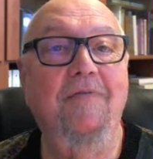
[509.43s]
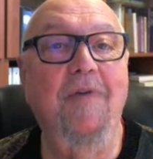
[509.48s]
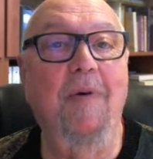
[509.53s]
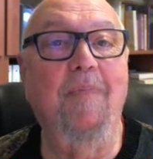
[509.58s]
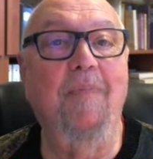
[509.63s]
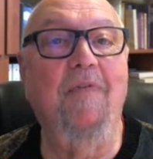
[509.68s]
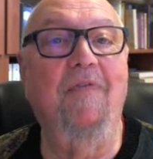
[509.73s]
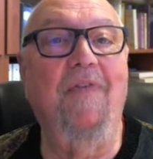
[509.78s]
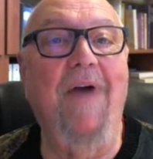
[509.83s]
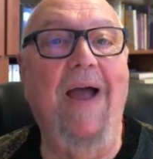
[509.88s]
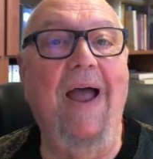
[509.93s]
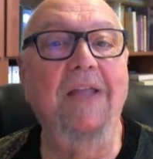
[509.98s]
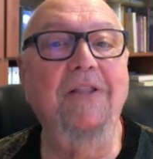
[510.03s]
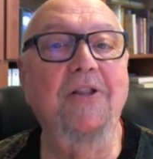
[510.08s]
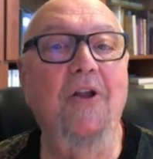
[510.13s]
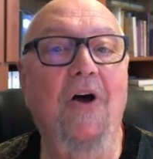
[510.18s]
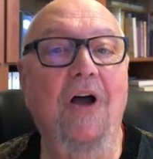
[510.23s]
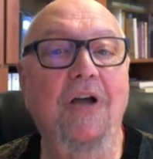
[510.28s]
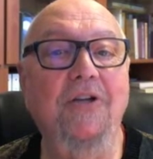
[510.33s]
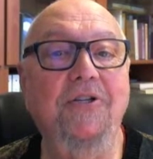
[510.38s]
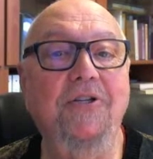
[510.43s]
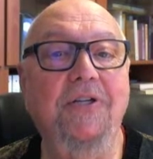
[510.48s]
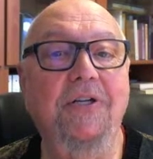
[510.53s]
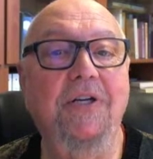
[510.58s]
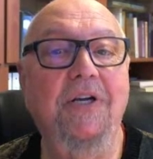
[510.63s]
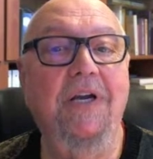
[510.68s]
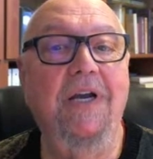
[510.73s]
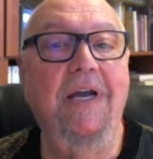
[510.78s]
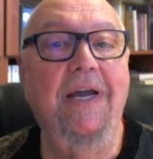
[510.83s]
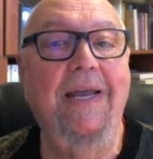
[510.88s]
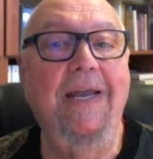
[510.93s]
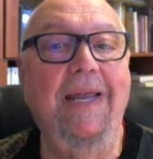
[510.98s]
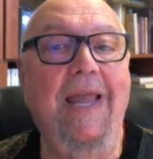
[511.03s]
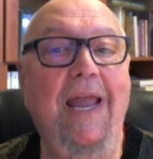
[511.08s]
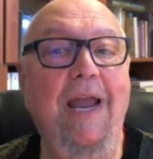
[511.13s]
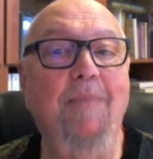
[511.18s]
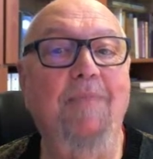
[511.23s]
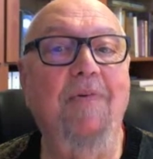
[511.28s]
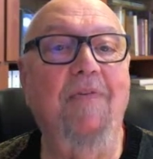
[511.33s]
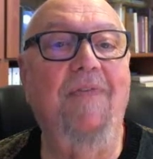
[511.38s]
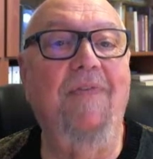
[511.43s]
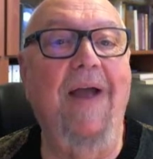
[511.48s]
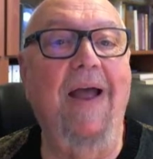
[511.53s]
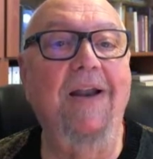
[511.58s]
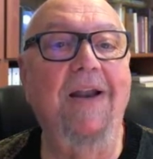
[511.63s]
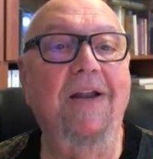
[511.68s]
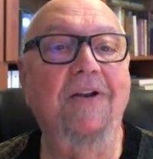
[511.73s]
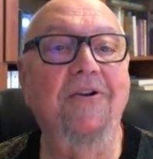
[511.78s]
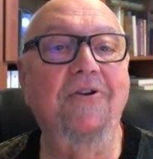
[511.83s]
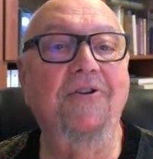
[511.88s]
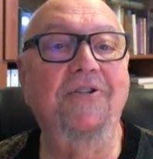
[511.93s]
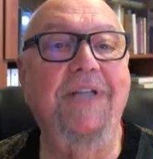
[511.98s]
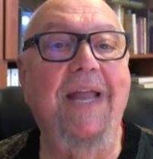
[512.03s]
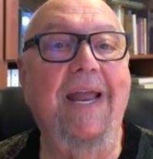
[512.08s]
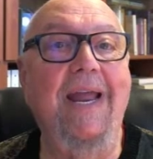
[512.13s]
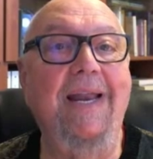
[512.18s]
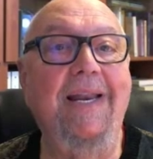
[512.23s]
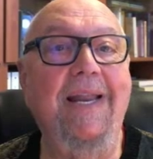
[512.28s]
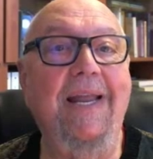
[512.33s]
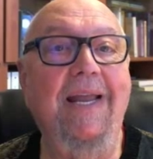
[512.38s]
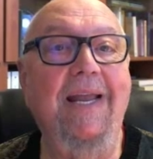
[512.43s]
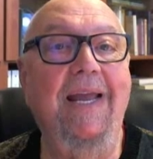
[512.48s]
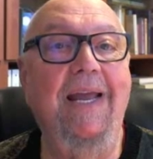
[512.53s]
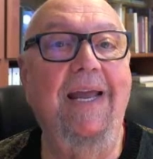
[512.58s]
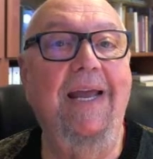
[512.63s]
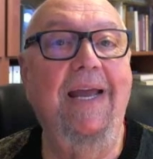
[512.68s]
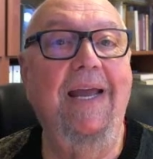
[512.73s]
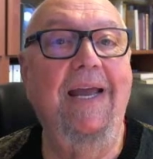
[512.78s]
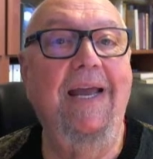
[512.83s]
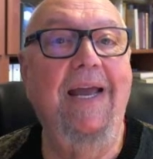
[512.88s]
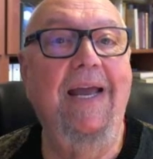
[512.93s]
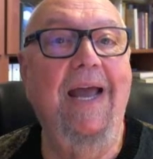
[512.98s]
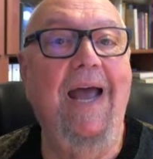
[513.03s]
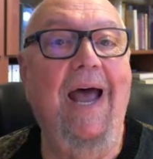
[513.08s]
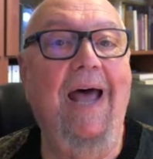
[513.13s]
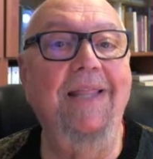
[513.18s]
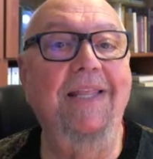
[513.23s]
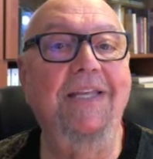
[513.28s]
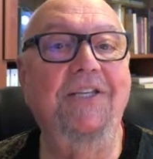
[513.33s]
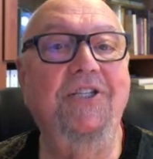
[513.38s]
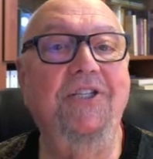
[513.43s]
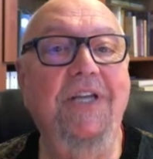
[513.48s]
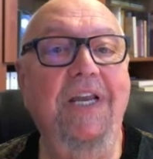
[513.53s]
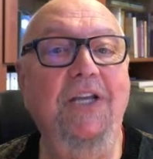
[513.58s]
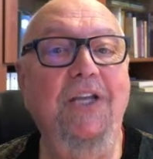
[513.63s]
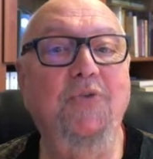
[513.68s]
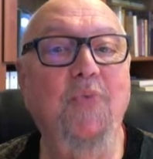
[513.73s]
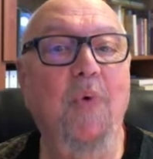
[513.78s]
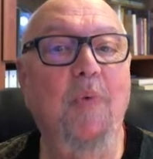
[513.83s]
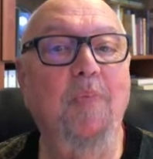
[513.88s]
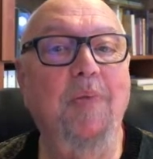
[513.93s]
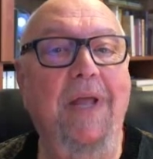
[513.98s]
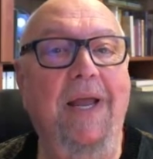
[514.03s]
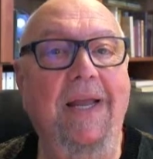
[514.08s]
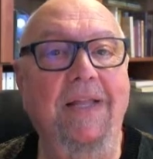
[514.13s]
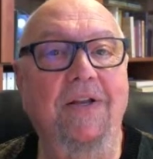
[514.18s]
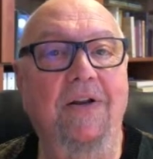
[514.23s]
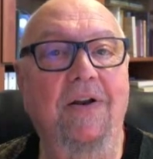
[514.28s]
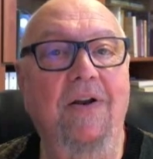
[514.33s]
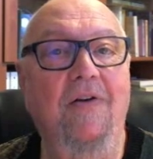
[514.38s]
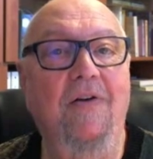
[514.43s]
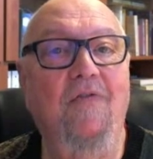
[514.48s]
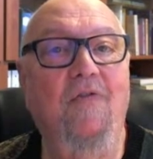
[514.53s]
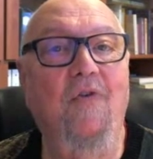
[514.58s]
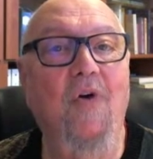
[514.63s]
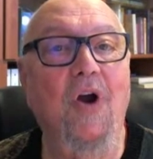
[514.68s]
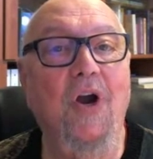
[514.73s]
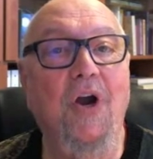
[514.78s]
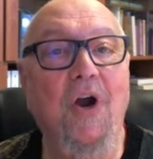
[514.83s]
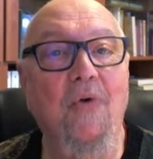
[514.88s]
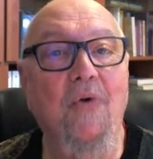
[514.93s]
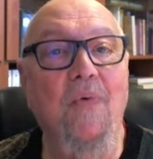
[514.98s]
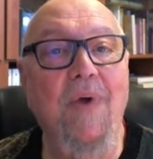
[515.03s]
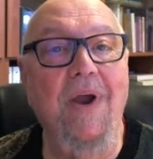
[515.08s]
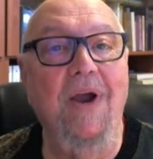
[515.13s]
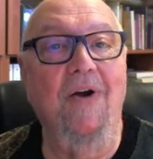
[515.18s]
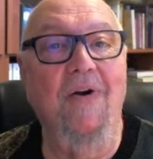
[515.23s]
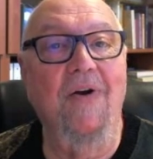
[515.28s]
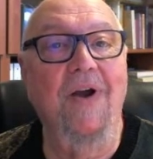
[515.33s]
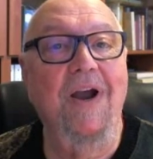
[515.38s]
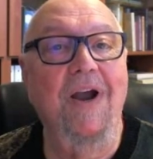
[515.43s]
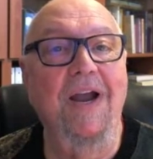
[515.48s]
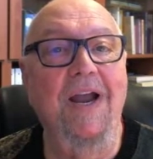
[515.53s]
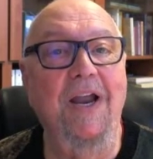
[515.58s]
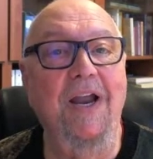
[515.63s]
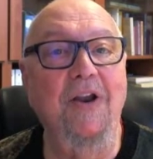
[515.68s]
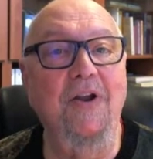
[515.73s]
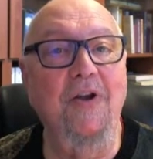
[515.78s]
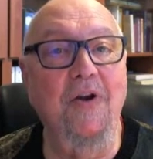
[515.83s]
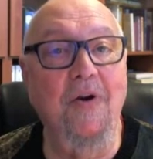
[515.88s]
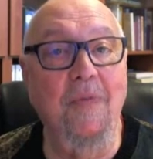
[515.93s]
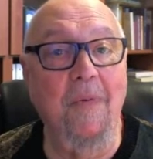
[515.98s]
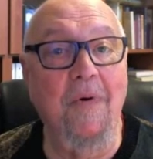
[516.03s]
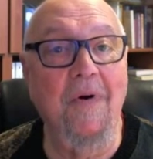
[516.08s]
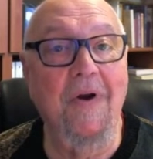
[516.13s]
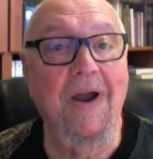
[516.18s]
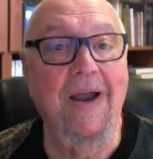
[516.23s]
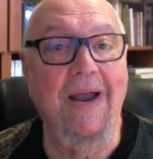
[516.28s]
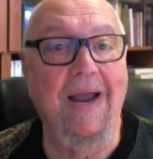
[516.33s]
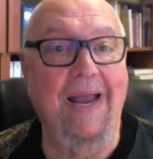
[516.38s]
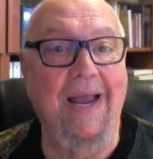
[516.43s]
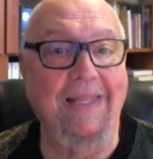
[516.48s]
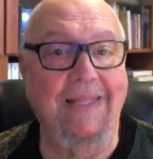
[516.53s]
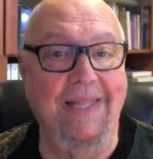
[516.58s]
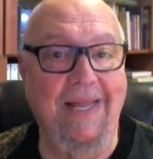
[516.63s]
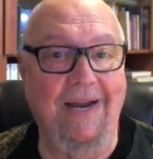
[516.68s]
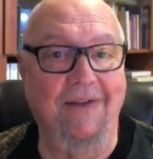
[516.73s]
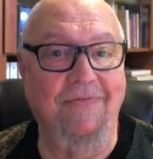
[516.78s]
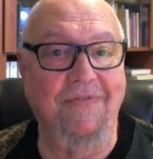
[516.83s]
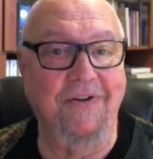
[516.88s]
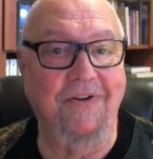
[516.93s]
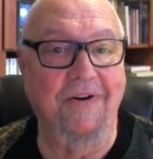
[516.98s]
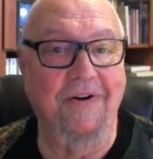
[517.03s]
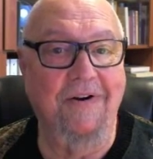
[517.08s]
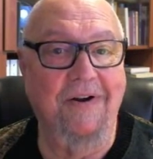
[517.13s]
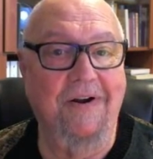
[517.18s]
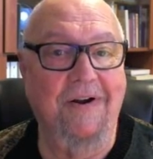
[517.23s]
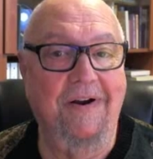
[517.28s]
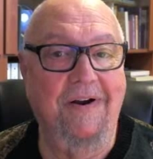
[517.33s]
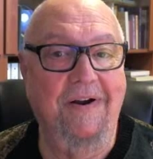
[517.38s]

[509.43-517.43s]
For profound loss came profound understanding, and the seeds were planted for a career in humor and laughter.